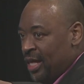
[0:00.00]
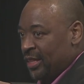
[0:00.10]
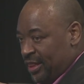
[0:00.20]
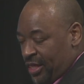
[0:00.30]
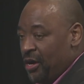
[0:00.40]

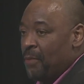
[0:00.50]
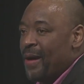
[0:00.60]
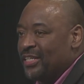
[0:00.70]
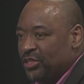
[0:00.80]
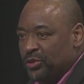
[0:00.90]
the thumb
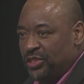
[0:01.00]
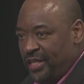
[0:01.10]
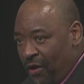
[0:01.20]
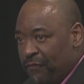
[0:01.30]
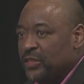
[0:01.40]
at
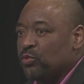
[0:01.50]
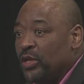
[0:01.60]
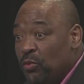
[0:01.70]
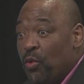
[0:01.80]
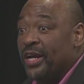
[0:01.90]
yourself is
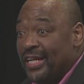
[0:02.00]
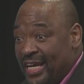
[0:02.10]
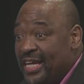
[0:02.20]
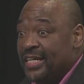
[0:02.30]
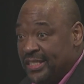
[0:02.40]
really what it
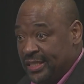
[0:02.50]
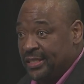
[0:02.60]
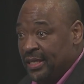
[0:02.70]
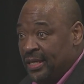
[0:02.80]
is.